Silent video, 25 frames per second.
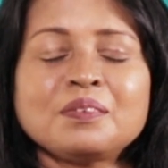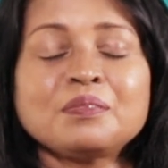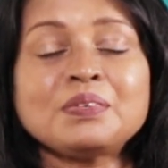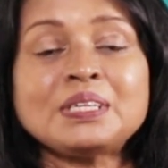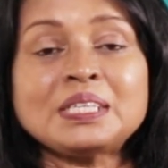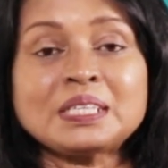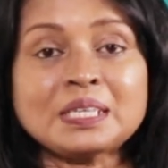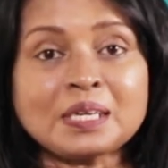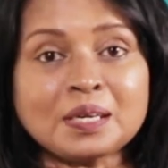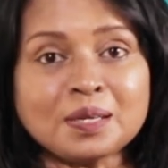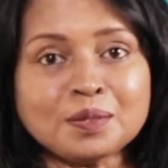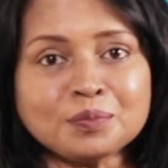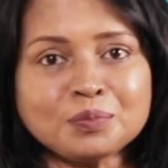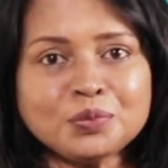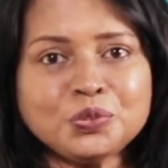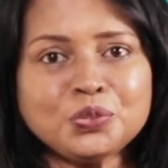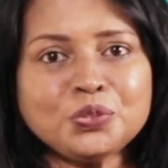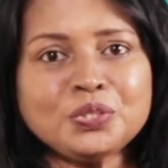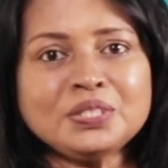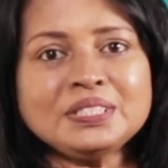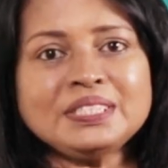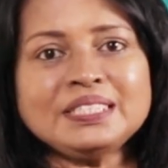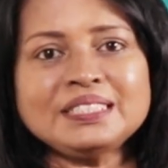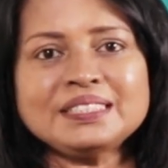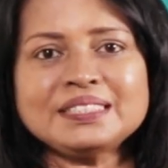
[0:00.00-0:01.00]
welcome to
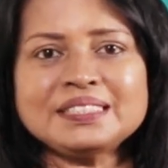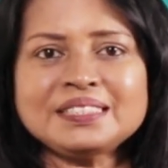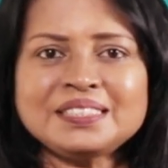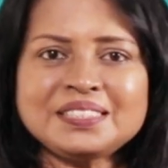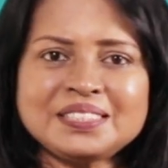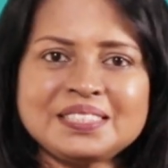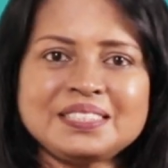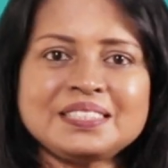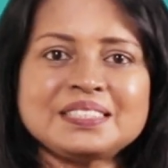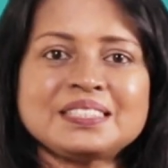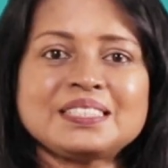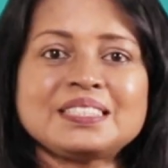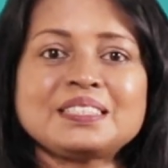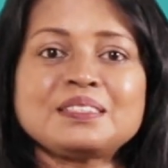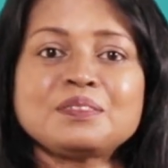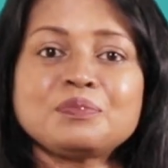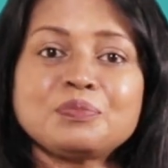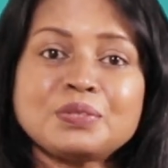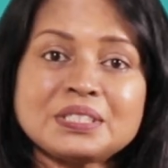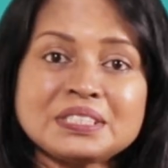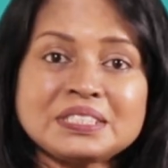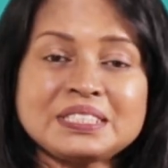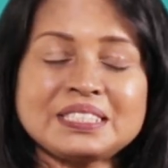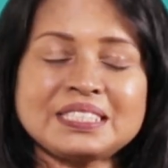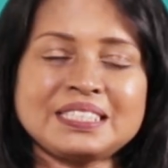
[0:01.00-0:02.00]
our English lesson
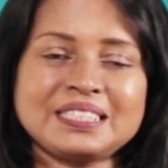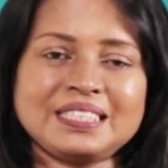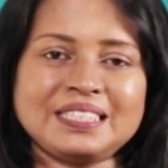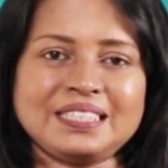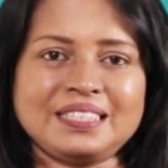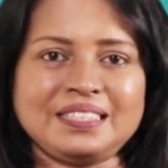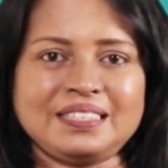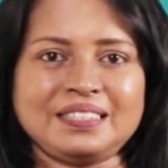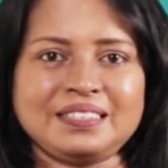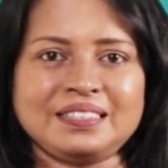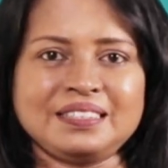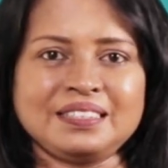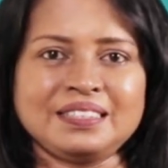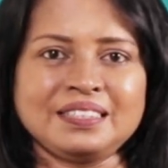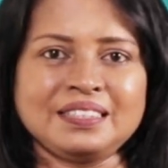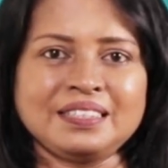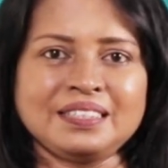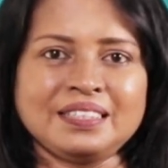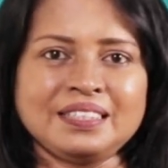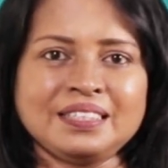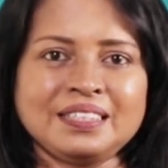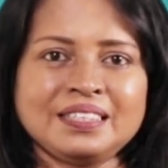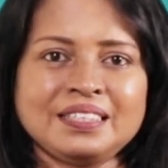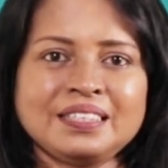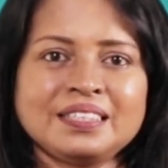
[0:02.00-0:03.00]
once again.
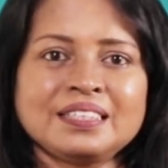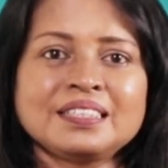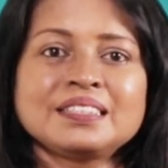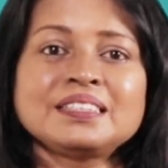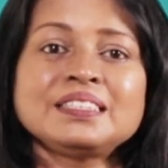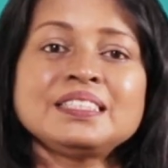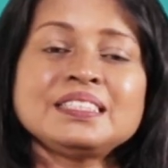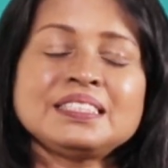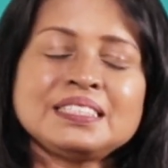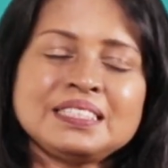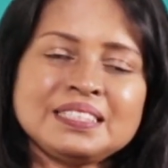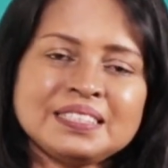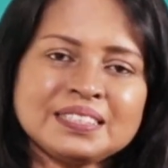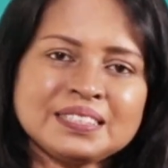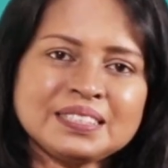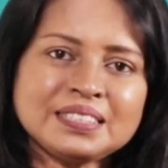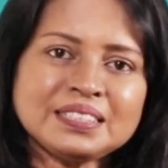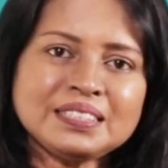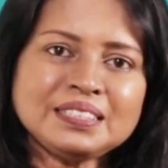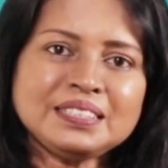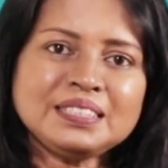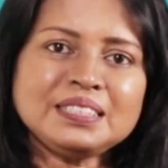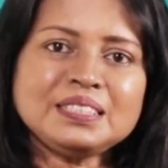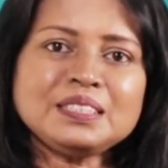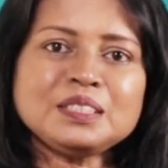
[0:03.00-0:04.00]
This lesson